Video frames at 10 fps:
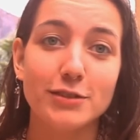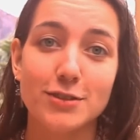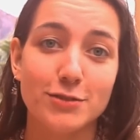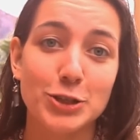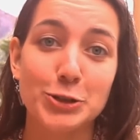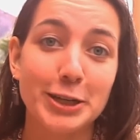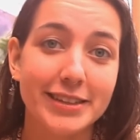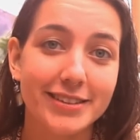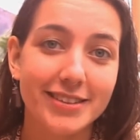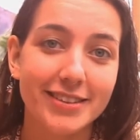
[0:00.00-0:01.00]
retreat.
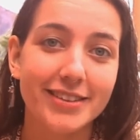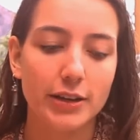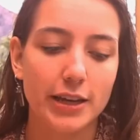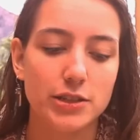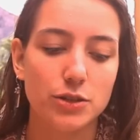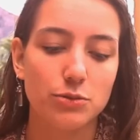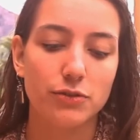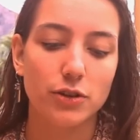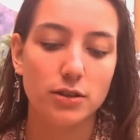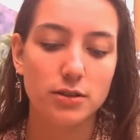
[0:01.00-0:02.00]
Okay, so we
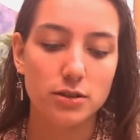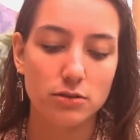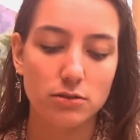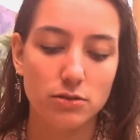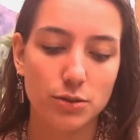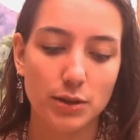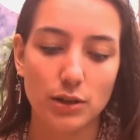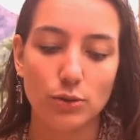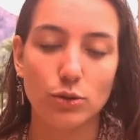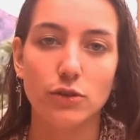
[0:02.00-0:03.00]
focused on doing it
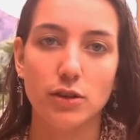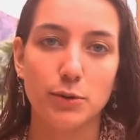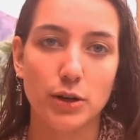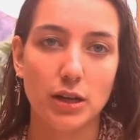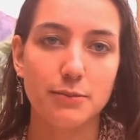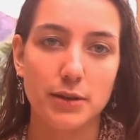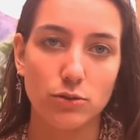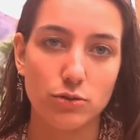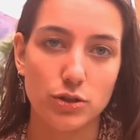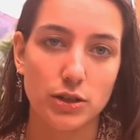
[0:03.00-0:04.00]
all over the body, but
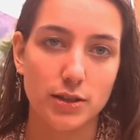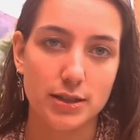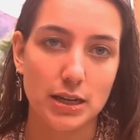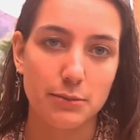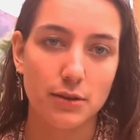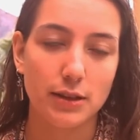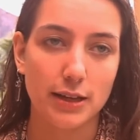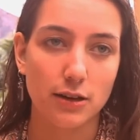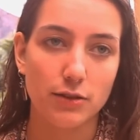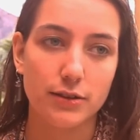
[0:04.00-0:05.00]
also in the stomach, like
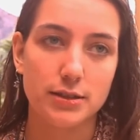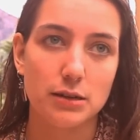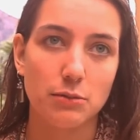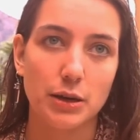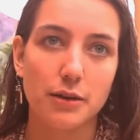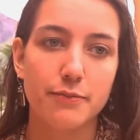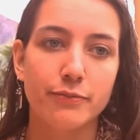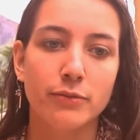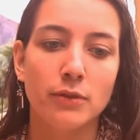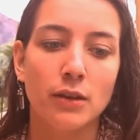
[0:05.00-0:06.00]
around the stomach.
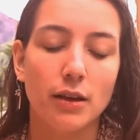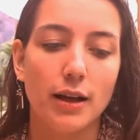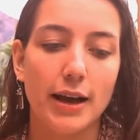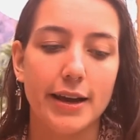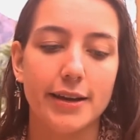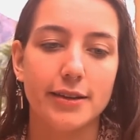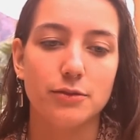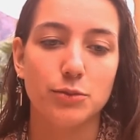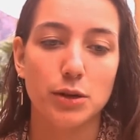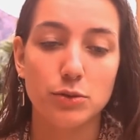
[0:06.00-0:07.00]

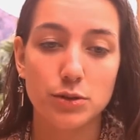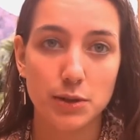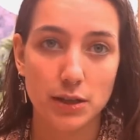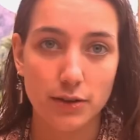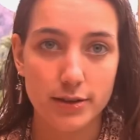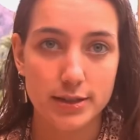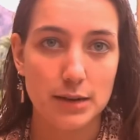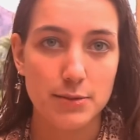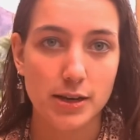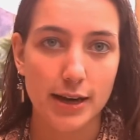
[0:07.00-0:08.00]
And when we were doing it around the
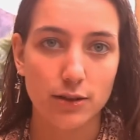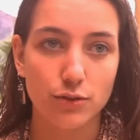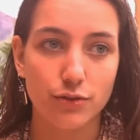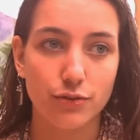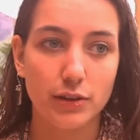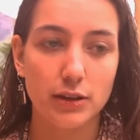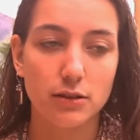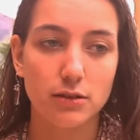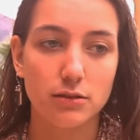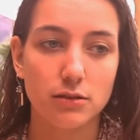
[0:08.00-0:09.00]
stomach, I could
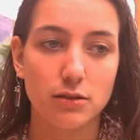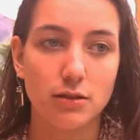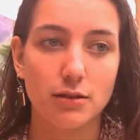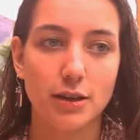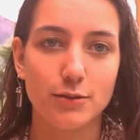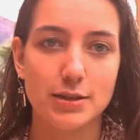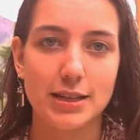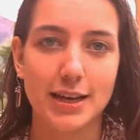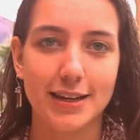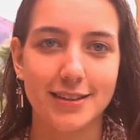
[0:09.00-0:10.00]
feel there was
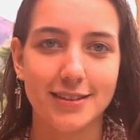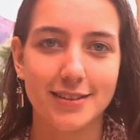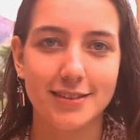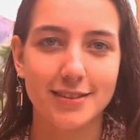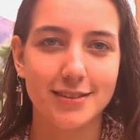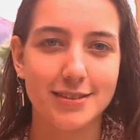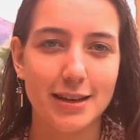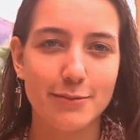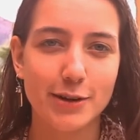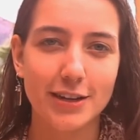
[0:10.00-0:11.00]
like
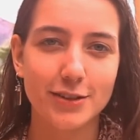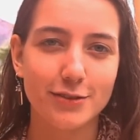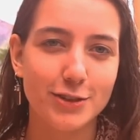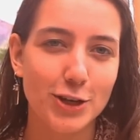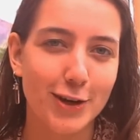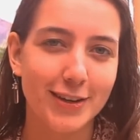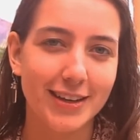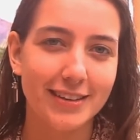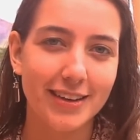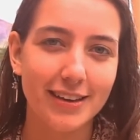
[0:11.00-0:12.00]
some kind of churning
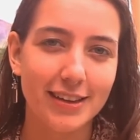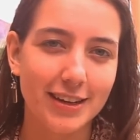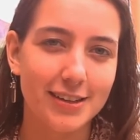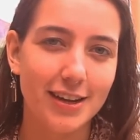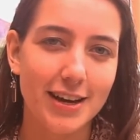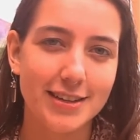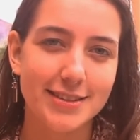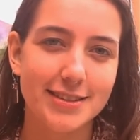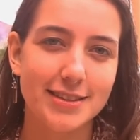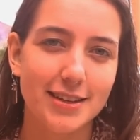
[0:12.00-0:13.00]
in there, like a
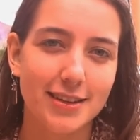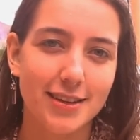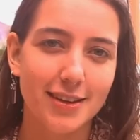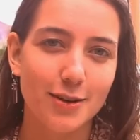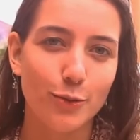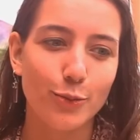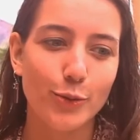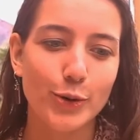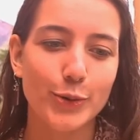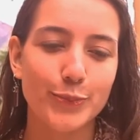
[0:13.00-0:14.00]
nice
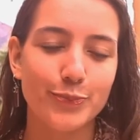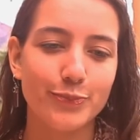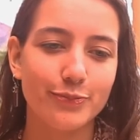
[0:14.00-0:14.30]
warm